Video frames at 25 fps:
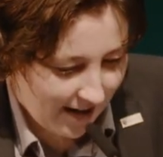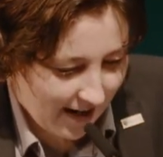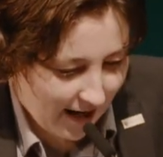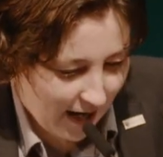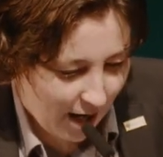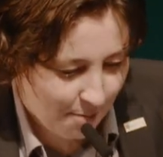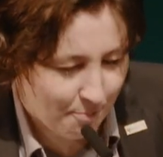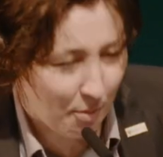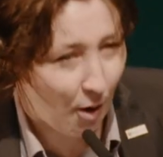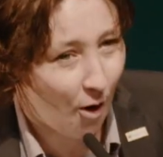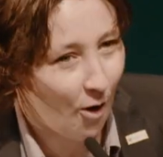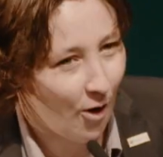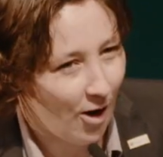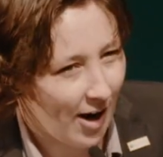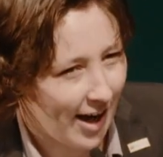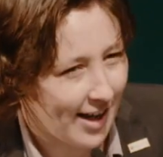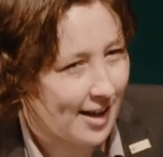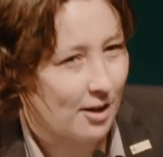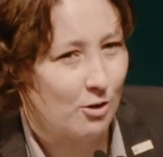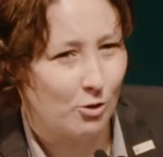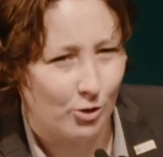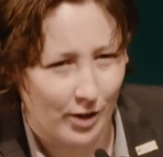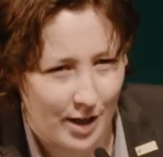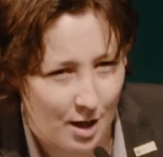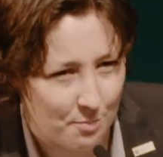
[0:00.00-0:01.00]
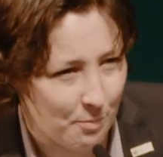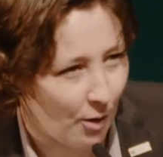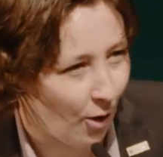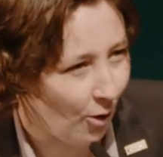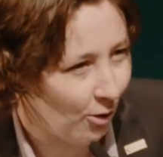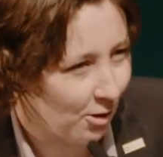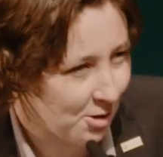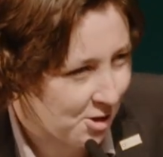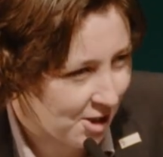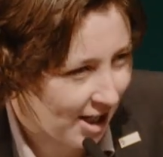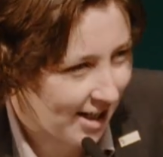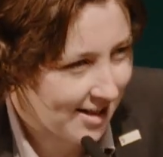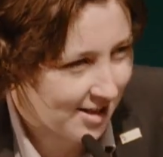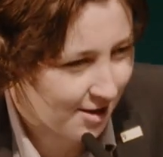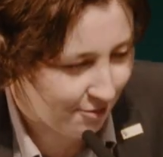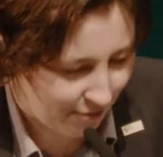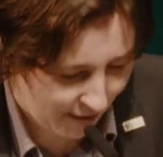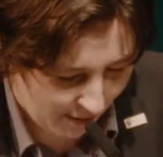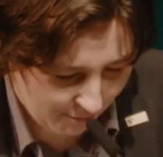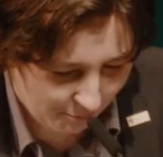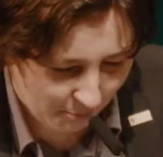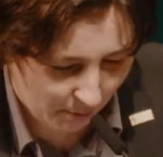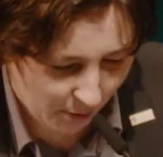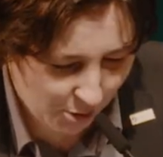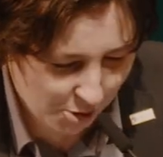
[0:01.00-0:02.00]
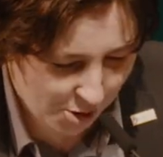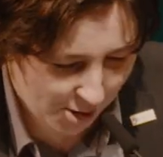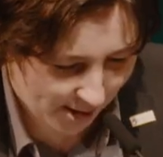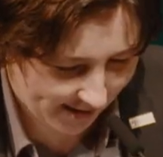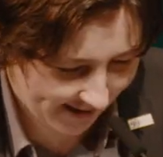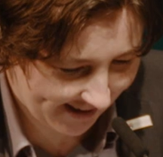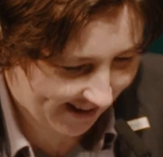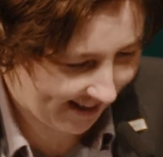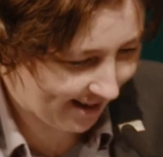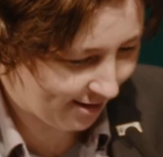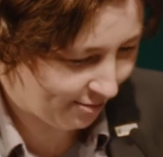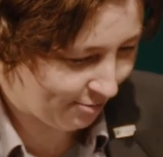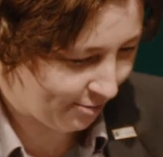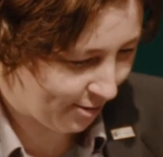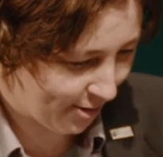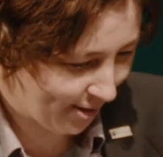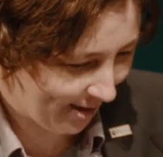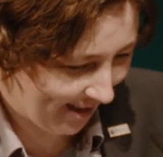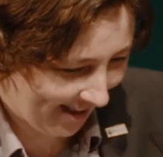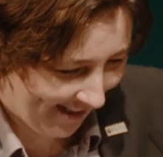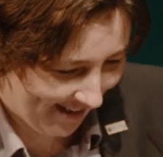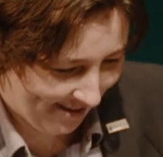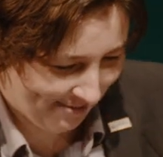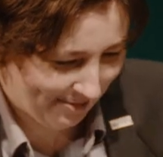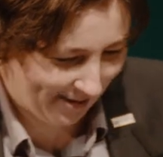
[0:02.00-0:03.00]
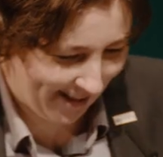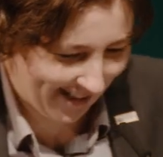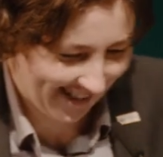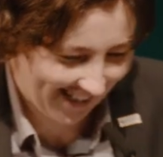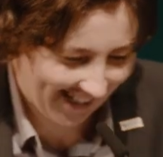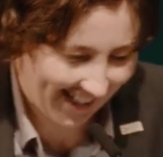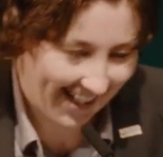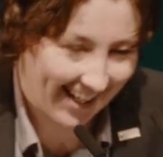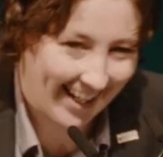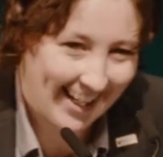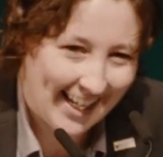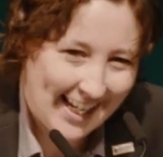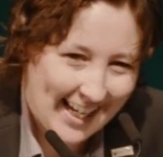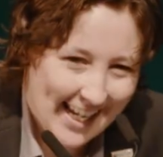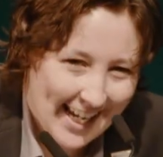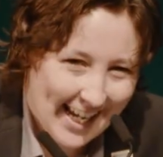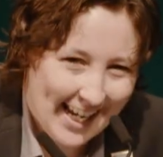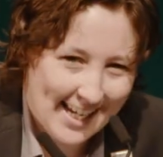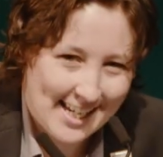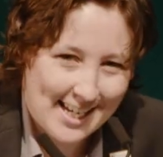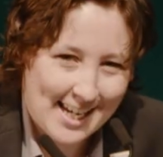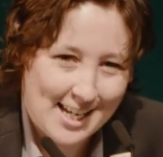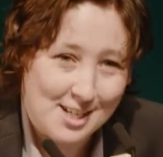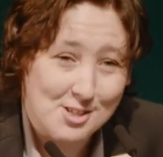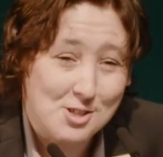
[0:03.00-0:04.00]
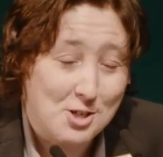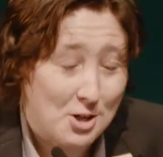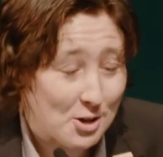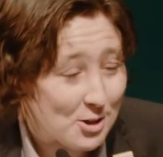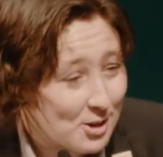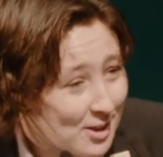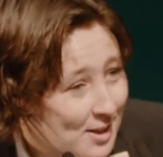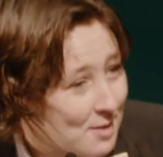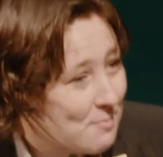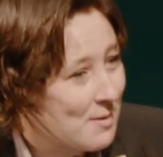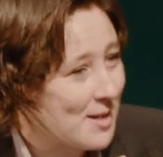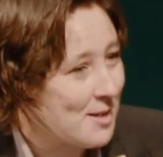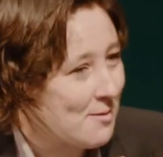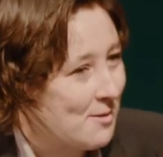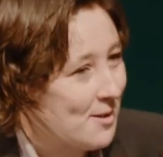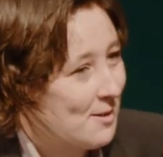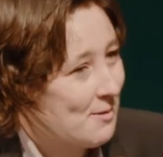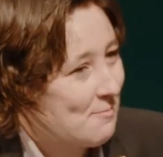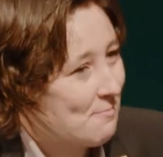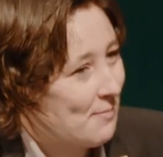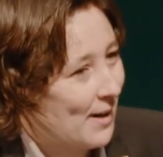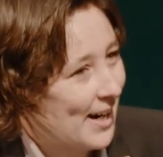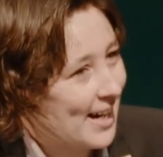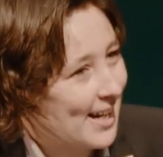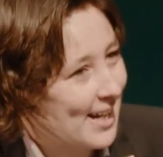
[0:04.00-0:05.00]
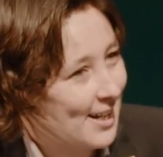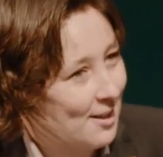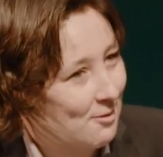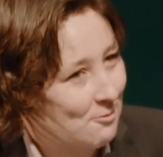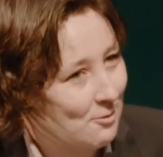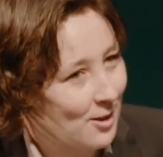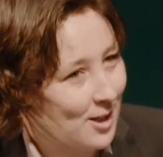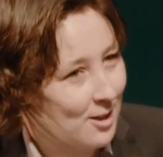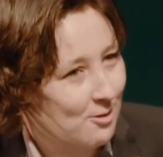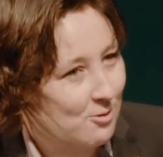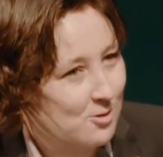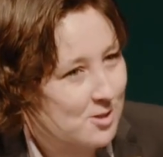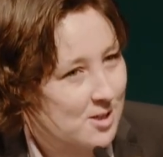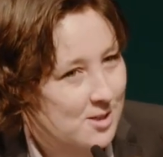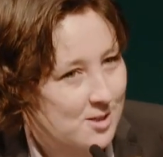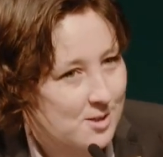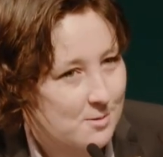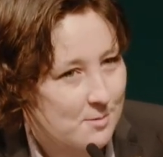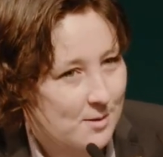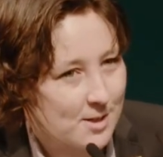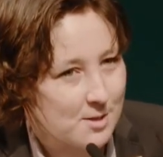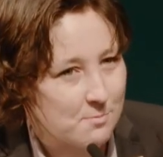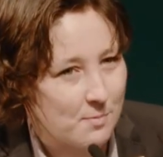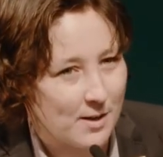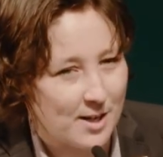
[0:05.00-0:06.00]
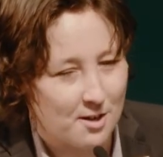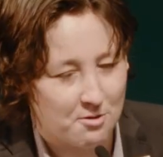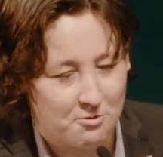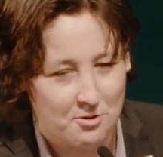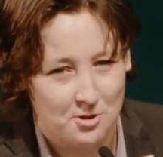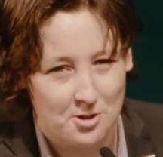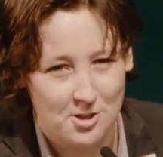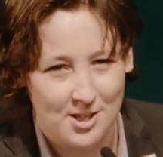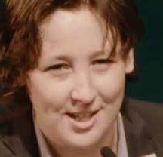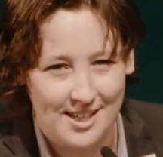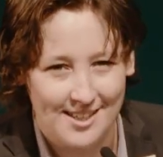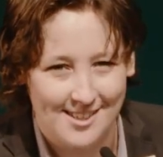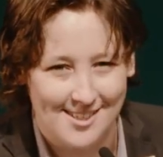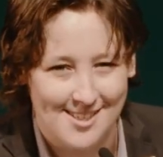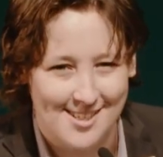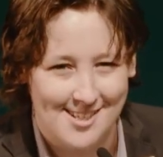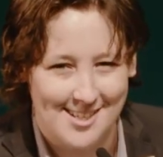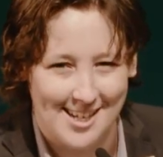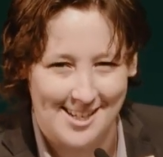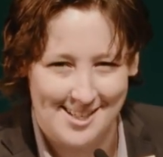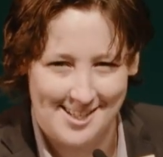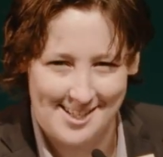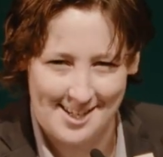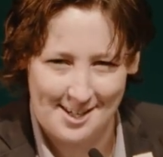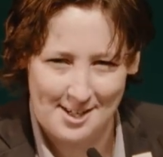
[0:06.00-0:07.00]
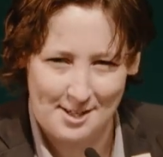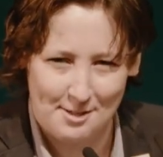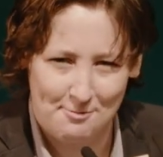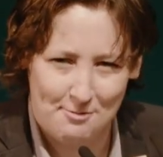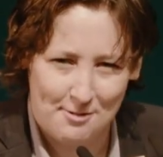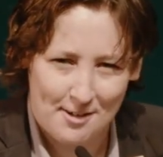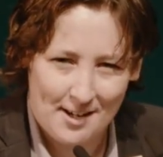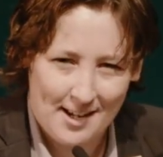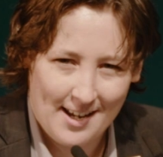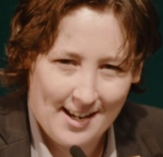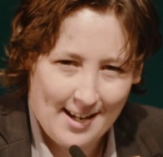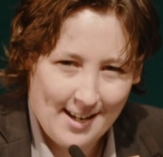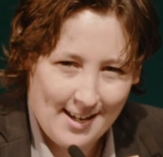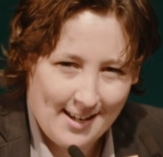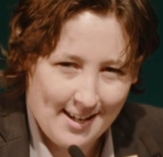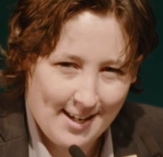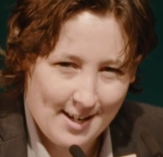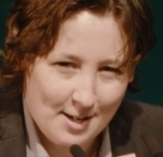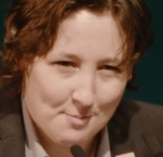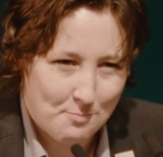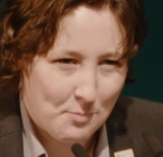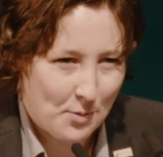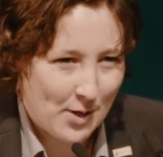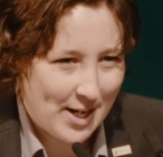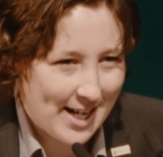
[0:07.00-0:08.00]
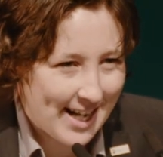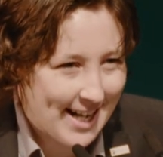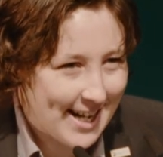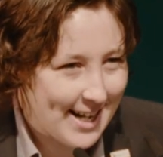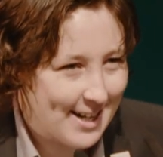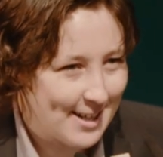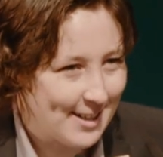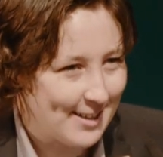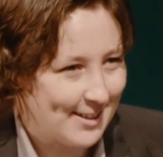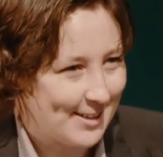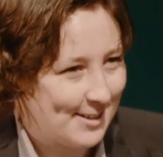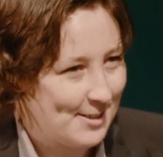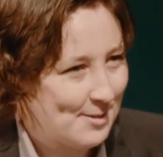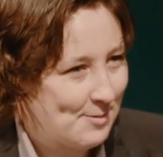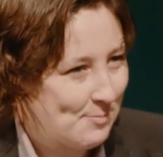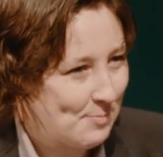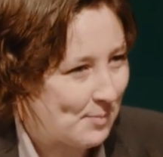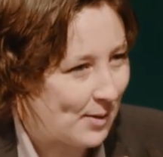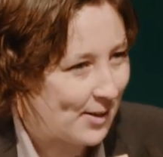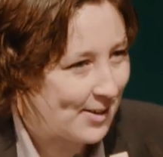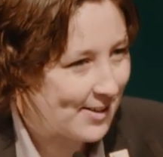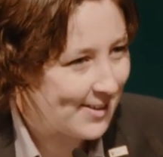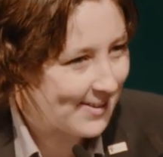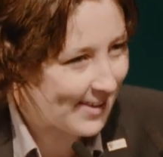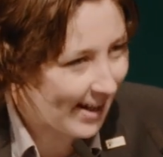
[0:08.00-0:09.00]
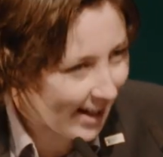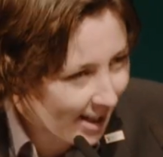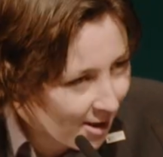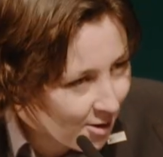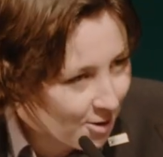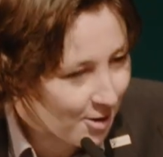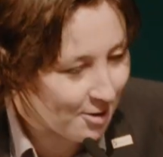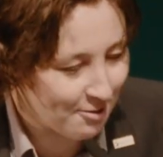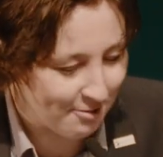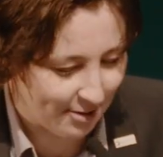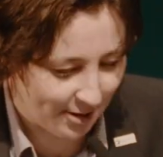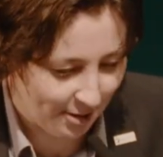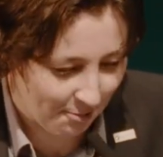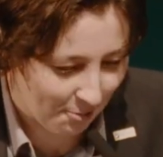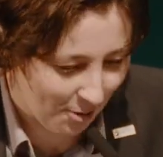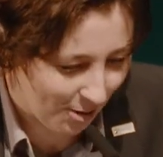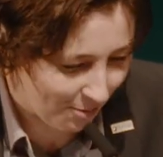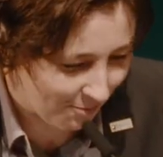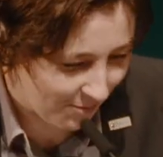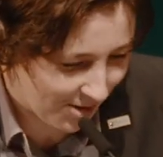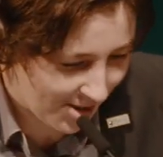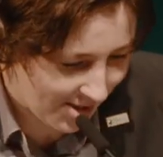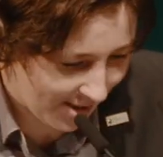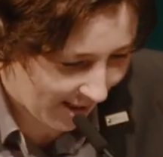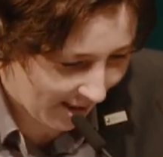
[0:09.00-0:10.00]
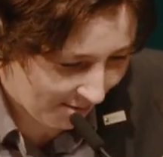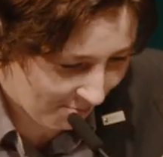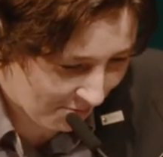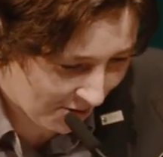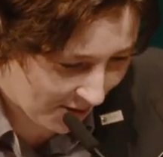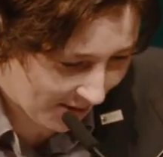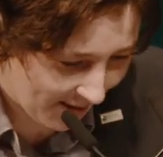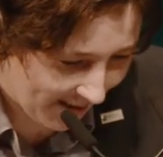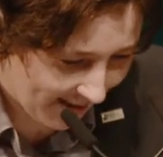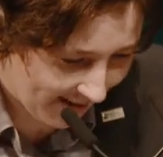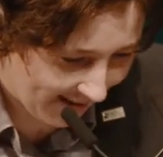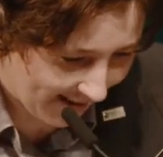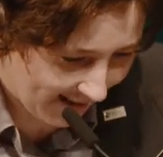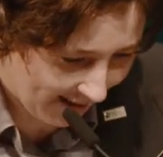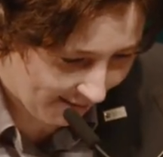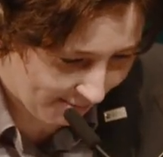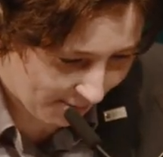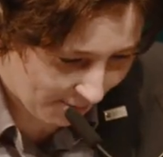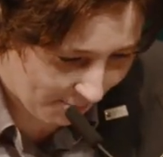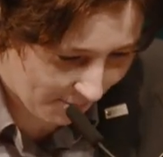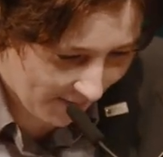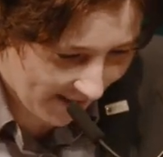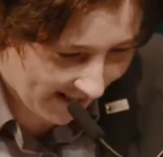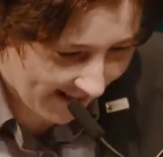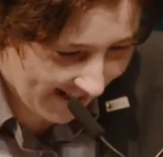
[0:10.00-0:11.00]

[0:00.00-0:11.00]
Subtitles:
I can only apologise if I butchered that for you, but it's good to be back in Wales. It's been a few years since I've been here, but thank you for the warm reception that you're giving me.